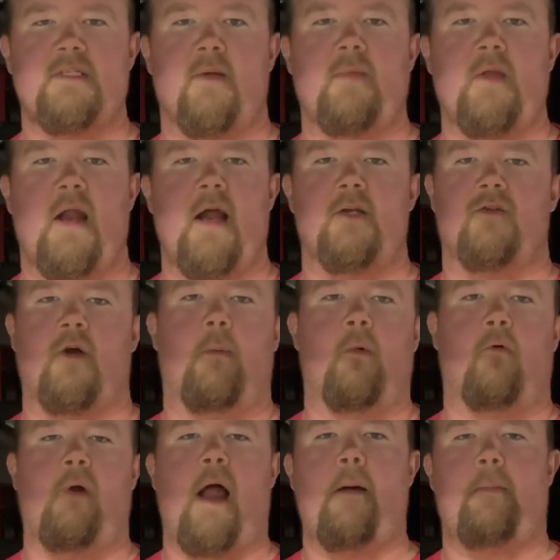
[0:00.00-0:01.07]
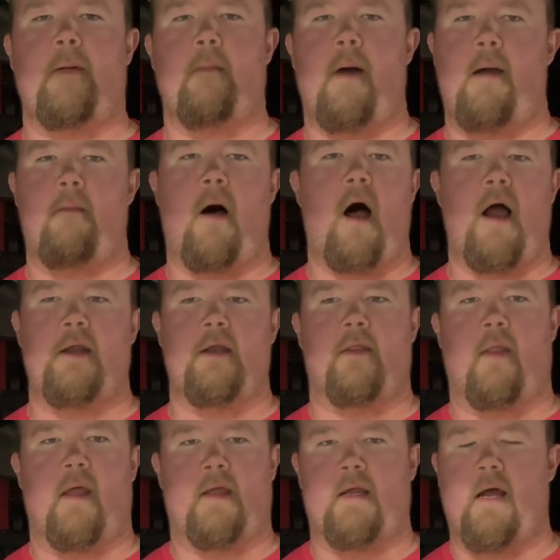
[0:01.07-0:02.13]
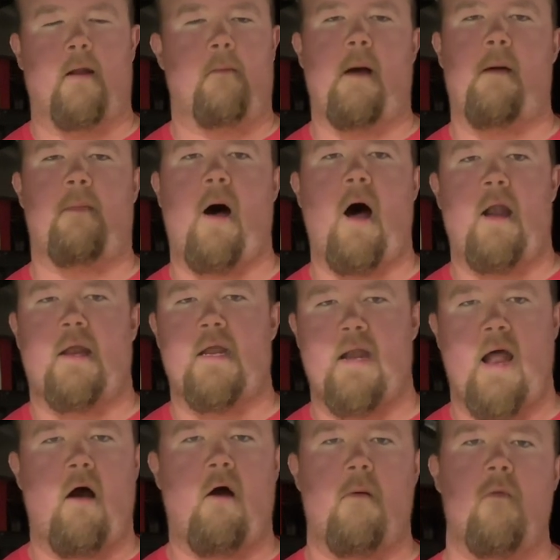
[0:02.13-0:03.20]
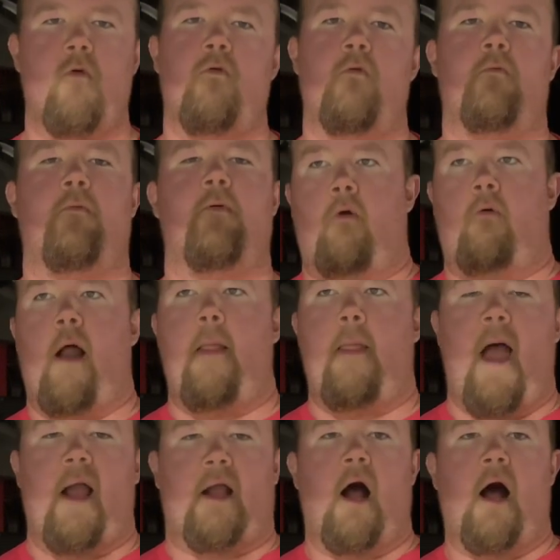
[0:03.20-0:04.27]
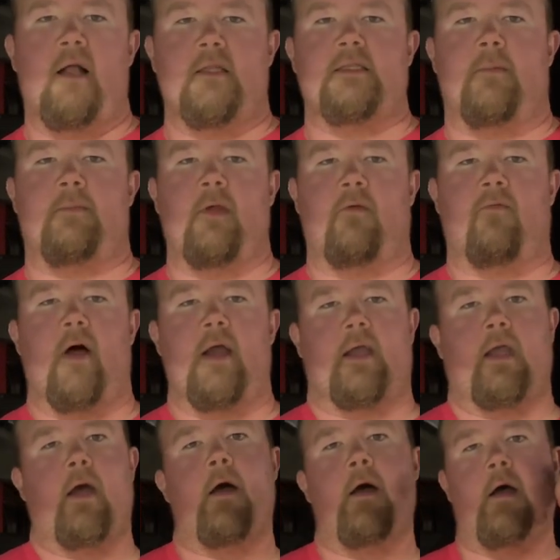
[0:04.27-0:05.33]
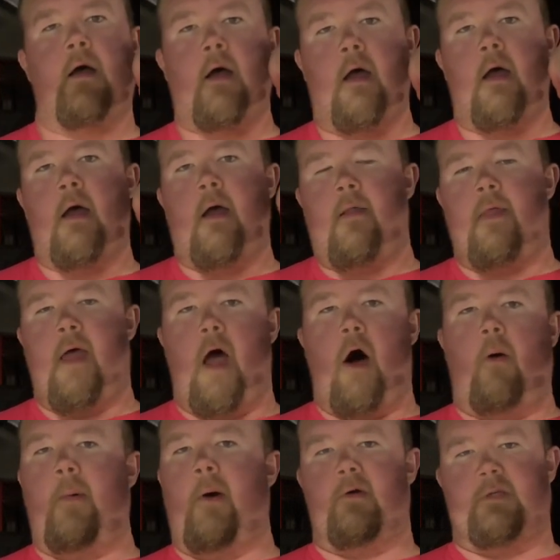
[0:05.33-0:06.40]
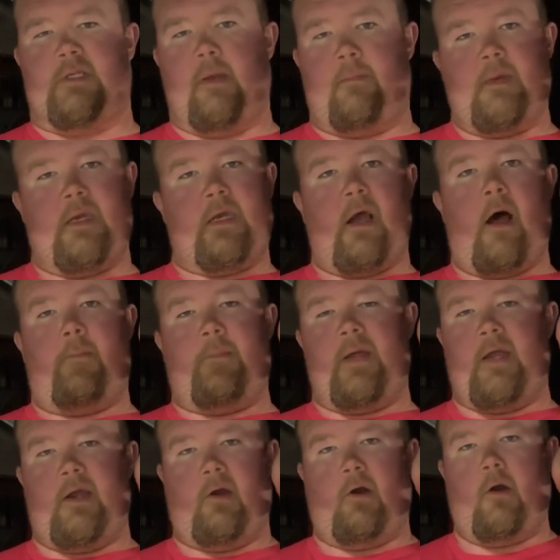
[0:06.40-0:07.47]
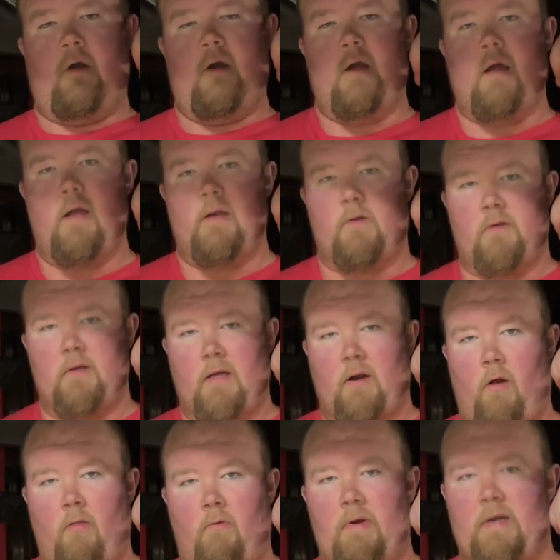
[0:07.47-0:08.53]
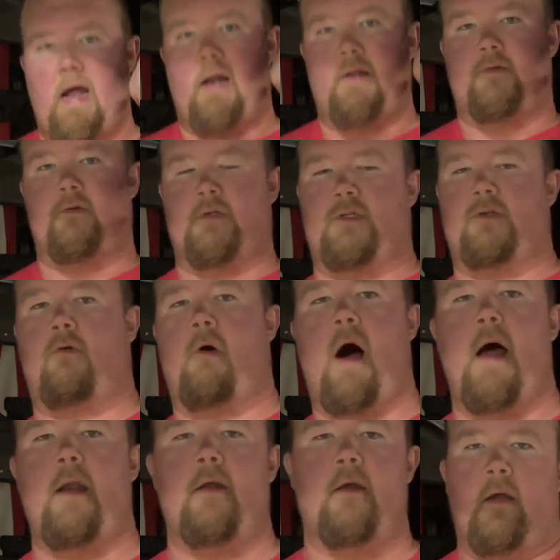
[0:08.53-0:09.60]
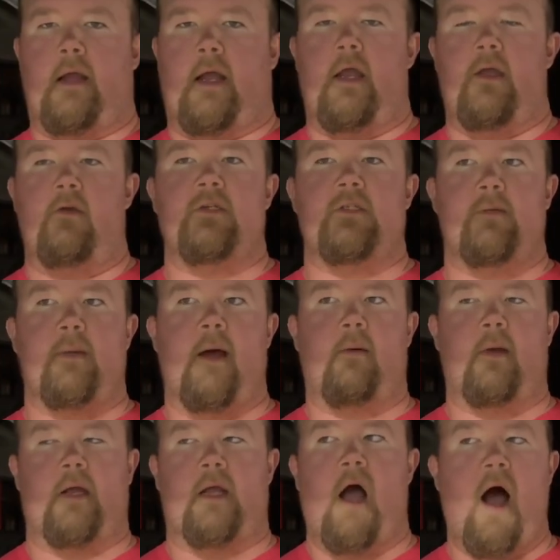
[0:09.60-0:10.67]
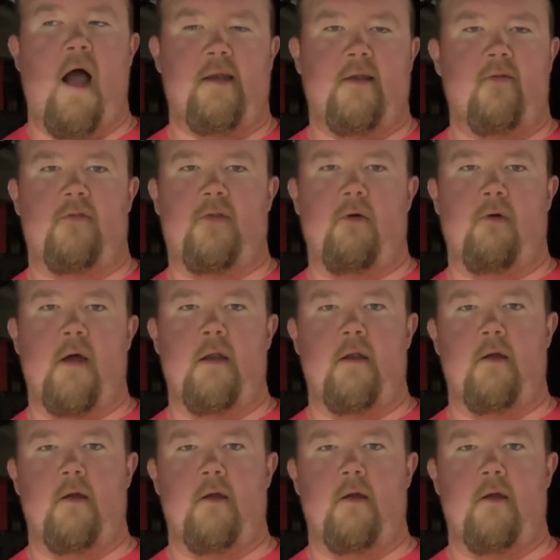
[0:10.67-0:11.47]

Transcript: something I had trouble wrapping my mind and like kind of my body and how I move around that concept of like the elbows can be up here and you can get all the way down into a squat. Like I used to be able to kind of do it